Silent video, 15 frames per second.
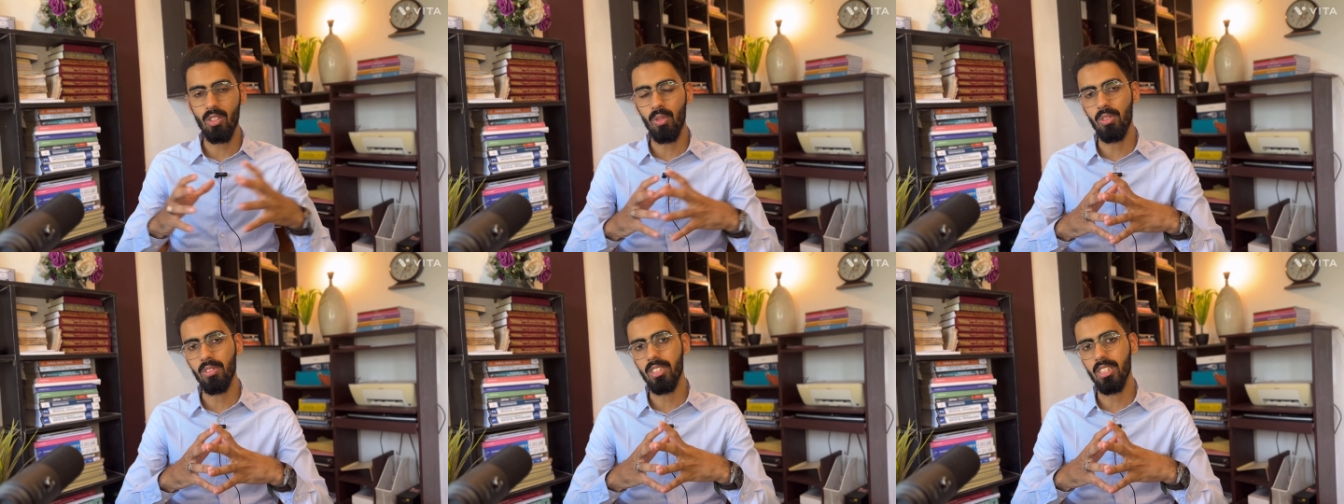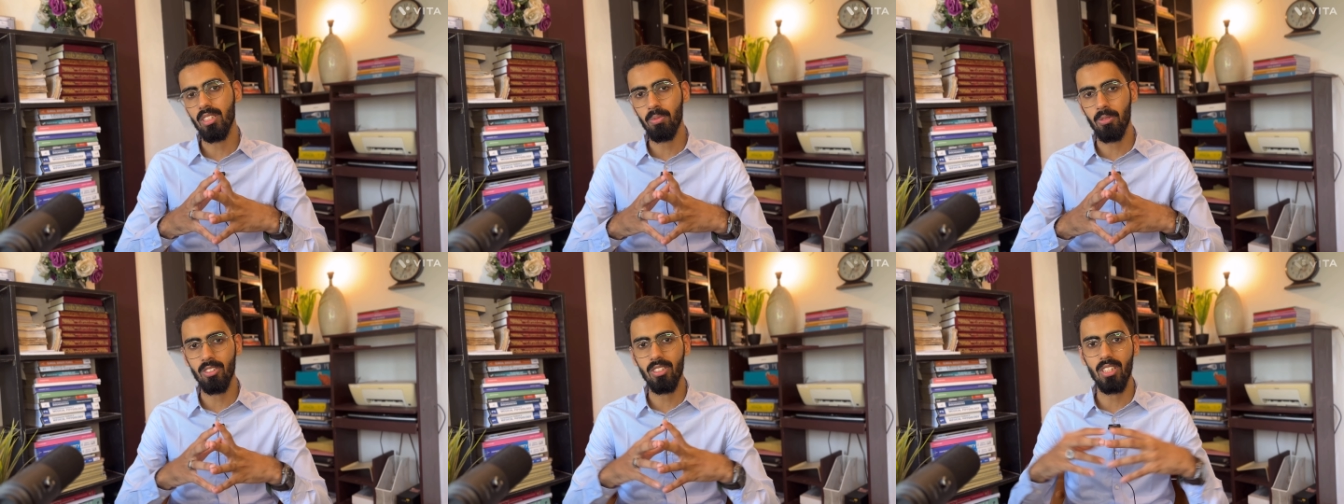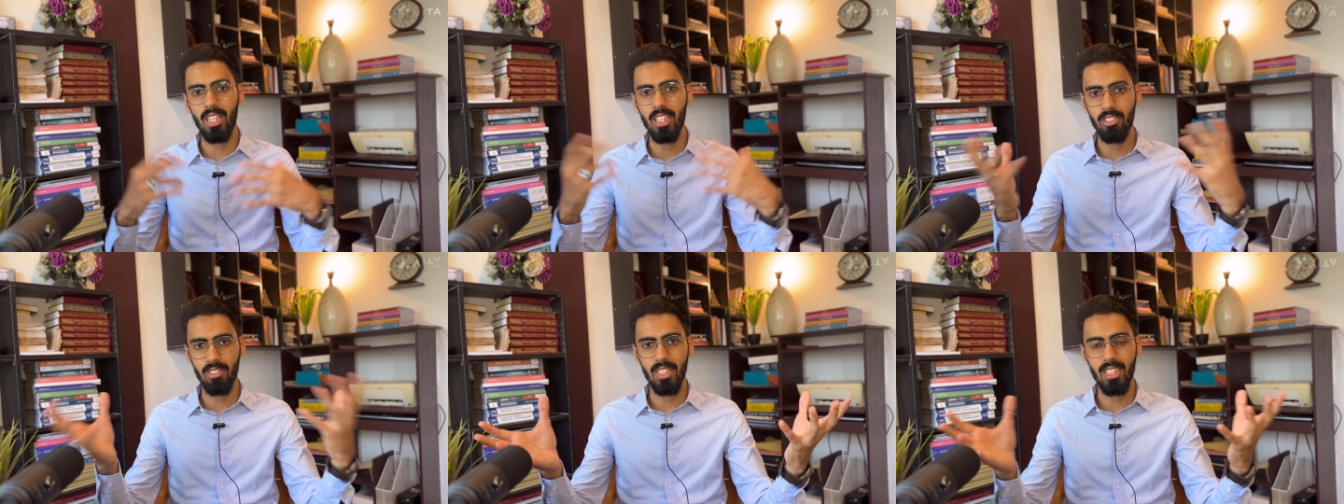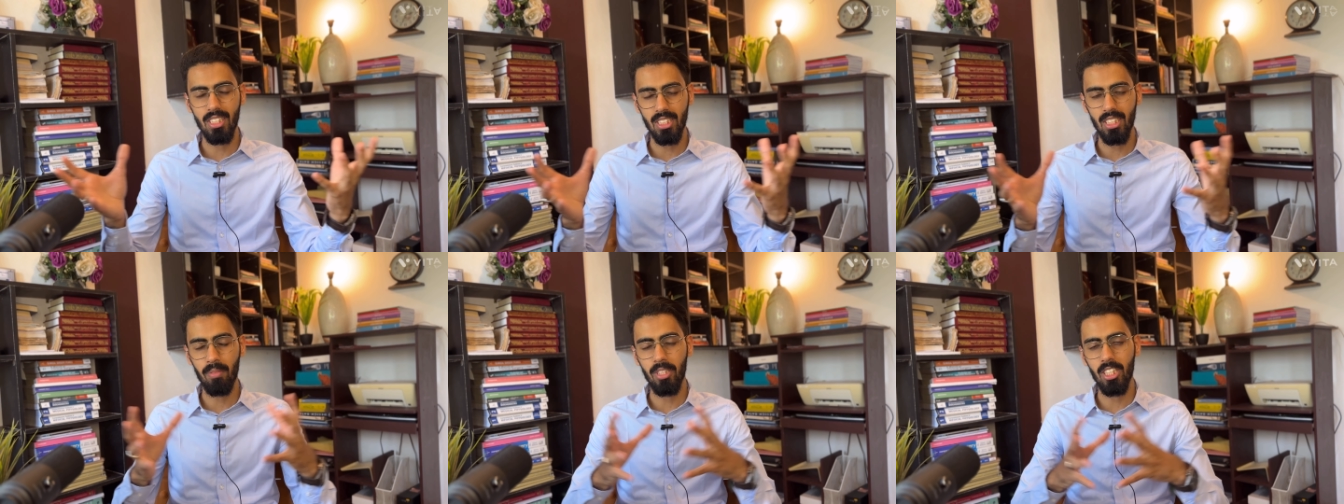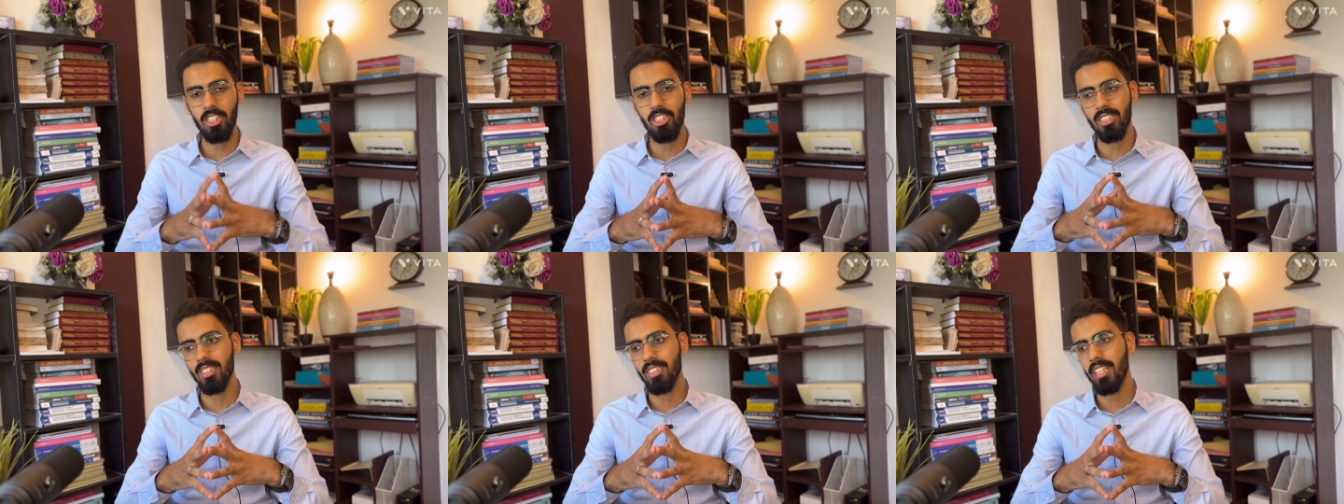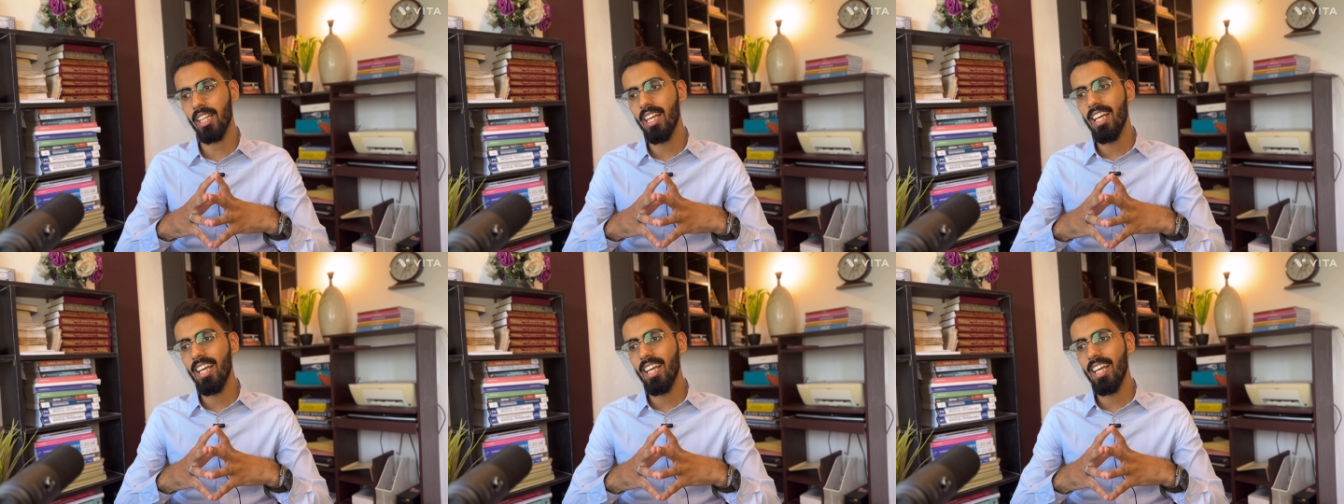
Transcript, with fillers: all these postgraduate examinations.